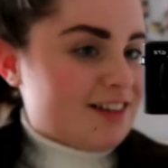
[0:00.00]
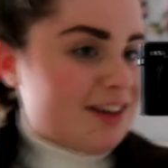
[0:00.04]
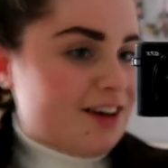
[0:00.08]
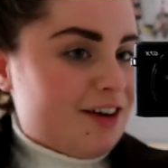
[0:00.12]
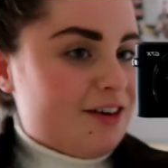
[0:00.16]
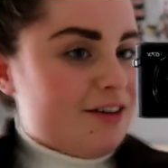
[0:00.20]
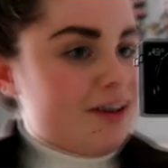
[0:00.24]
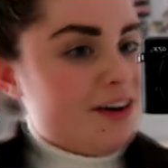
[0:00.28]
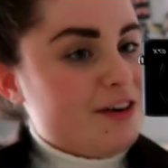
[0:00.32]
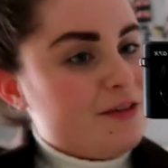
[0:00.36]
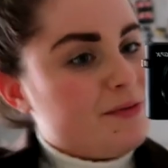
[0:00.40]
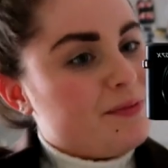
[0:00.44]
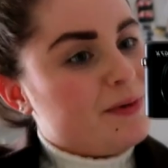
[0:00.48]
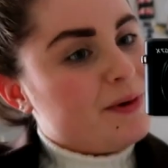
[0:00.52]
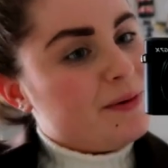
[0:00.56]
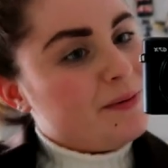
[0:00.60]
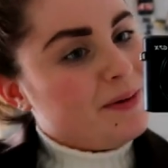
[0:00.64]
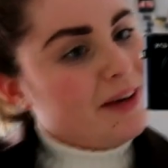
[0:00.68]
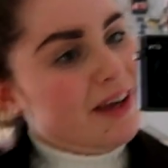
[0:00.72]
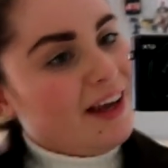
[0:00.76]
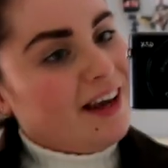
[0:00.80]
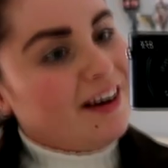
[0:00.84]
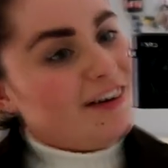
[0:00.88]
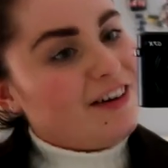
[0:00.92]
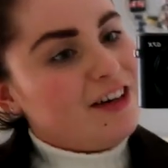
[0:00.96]
So I've put
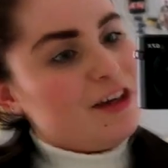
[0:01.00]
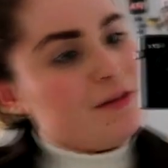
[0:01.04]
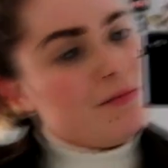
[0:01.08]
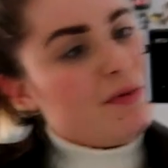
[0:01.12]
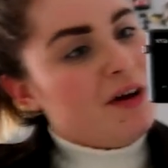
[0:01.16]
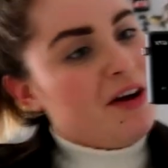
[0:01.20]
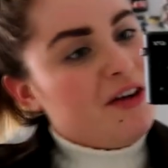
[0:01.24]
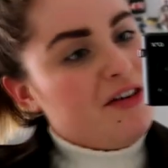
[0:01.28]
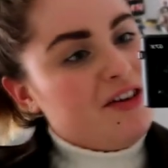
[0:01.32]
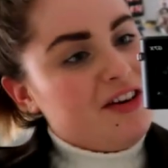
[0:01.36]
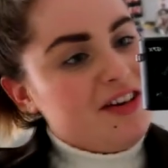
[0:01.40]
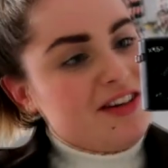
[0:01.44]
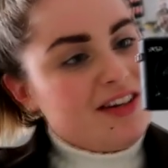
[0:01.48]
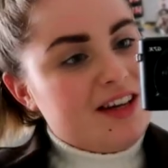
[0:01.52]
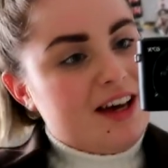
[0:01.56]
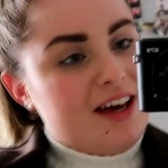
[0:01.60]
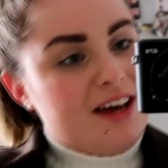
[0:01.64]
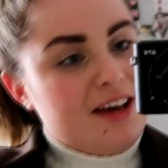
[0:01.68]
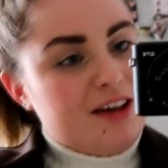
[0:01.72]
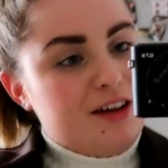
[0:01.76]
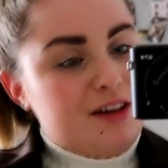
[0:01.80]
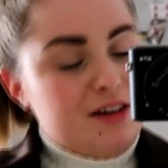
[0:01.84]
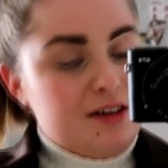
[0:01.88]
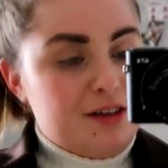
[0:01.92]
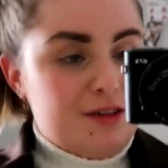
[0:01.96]
my hair in a
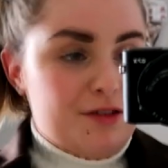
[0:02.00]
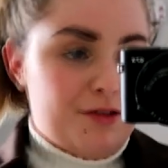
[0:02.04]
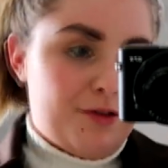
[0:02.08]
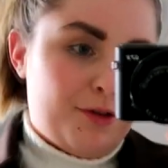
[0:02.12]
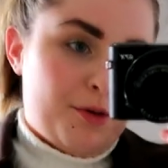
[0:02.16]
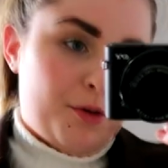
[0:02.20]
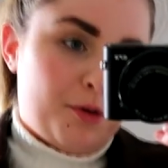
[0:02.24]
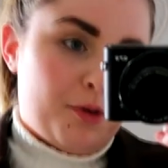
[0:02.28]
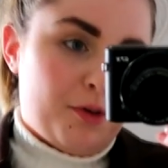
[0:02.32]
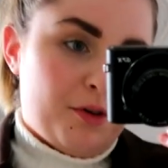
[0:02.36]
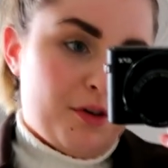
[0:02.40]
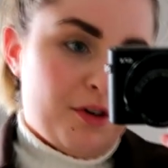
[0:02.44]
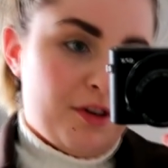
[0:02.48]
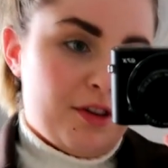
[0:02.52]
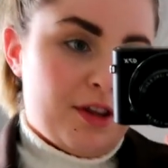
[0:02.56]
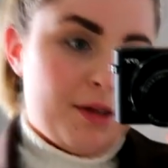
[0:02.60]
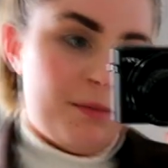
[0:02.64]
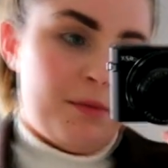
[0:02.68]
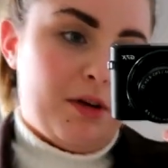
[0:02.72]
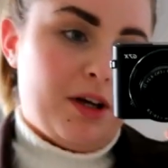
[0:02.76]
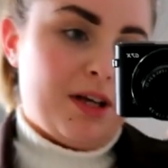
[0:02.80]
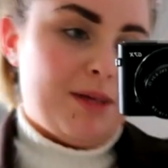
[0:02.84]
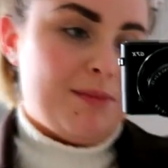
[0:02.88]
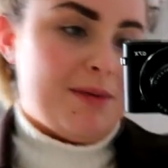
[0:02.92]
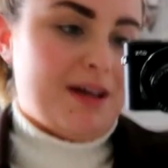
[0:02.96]
ponytail for the
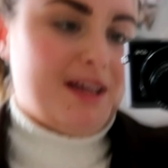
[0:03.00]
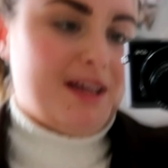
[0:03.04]
Molly